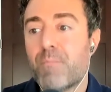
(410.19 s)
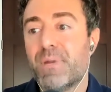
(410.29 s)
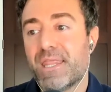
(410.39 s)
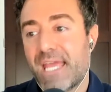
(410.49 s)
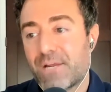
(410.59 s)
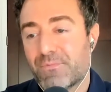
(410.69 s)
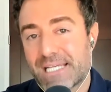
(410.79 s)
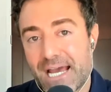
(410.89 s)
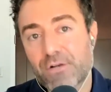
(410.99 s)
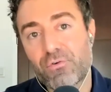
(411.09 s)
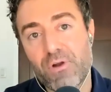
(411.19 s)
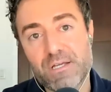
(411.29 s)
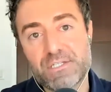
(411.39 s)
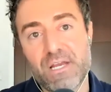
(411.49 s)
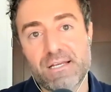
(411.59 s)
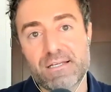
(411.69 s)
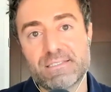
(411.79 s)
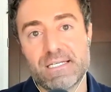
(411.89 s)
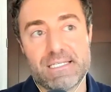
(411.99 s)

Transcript: but then we got to cross-check and say,